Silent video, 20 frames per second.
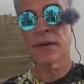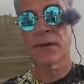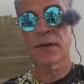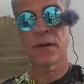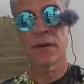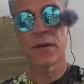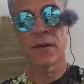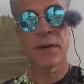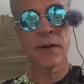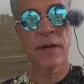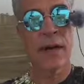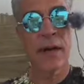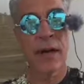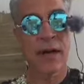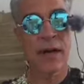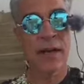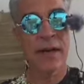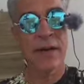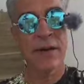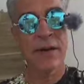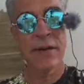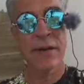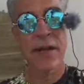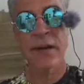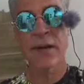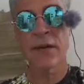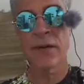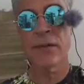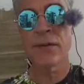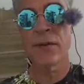You know, here they
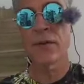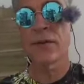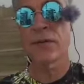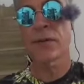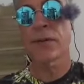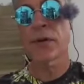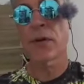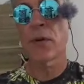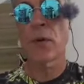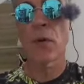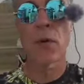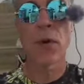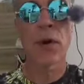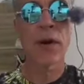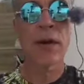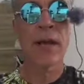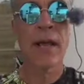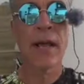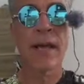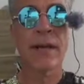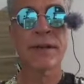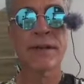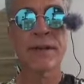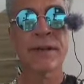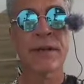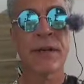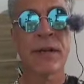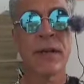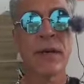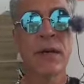don't use a horn
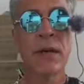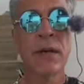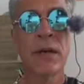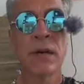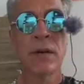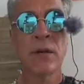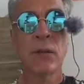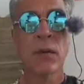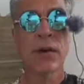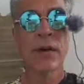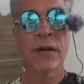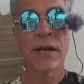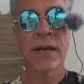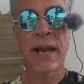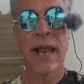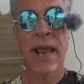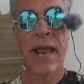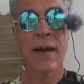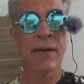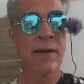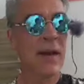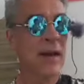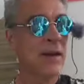as where you get angry.